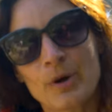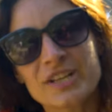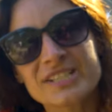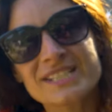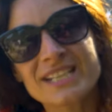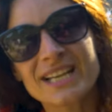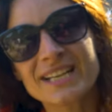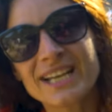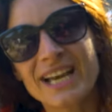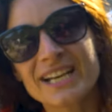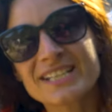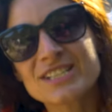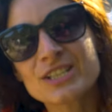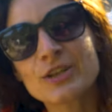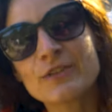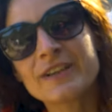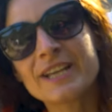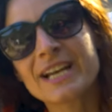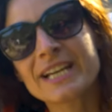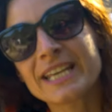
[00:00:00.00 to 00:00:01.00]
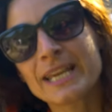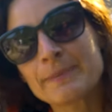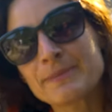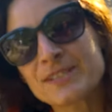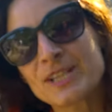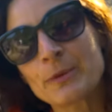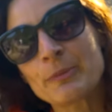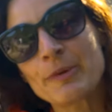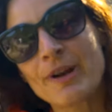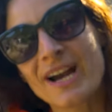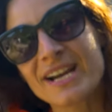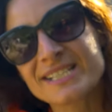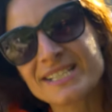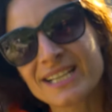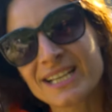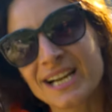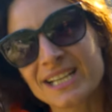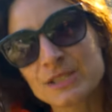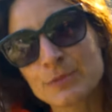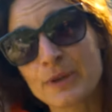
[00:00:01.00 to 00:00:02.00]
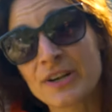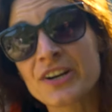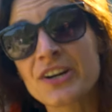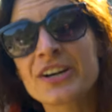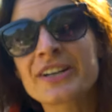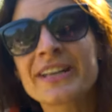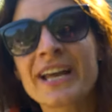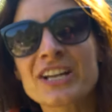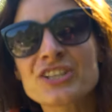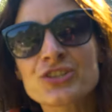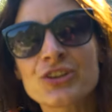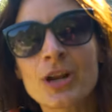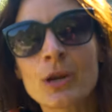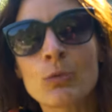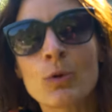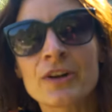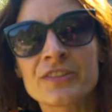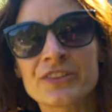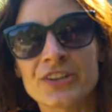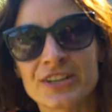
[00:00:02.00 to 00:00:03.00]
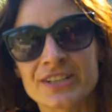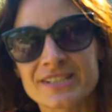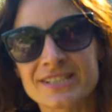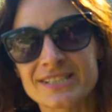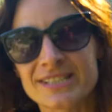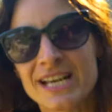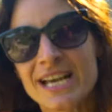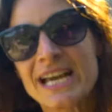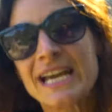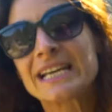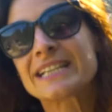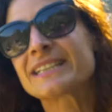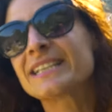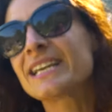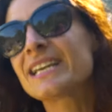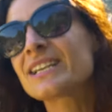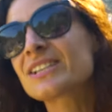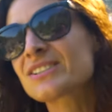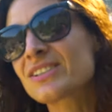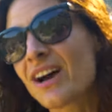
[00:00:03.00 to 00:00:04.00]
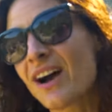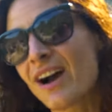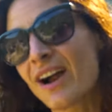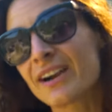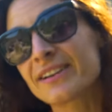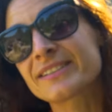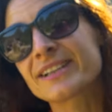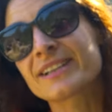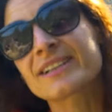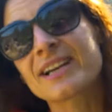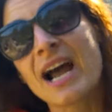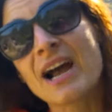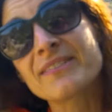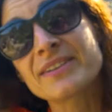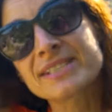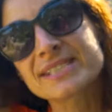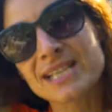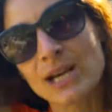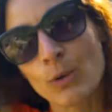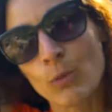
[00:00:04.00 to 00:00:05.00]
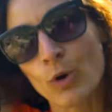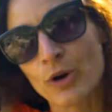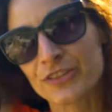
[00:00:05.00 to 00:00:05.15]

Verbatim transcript: Bosnia and Herzegovina keeps surprising us with her natural wonders. These are the Kravica